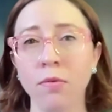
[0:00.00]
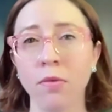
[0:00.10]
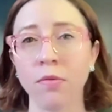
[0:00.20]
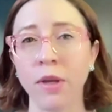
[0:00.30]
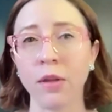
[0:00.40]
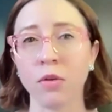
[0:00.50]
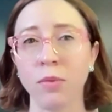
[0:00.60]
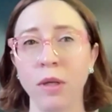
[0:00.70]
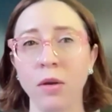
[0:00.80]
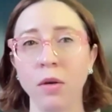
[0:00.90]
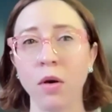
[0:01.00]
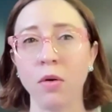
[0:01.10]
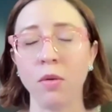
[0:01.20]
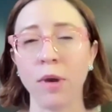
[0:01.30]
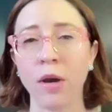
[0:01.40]
for philanthropy to
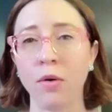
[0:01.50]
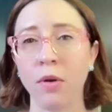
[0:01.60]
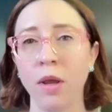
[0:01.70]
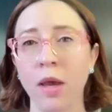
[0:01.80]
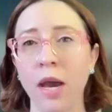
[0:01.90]
know about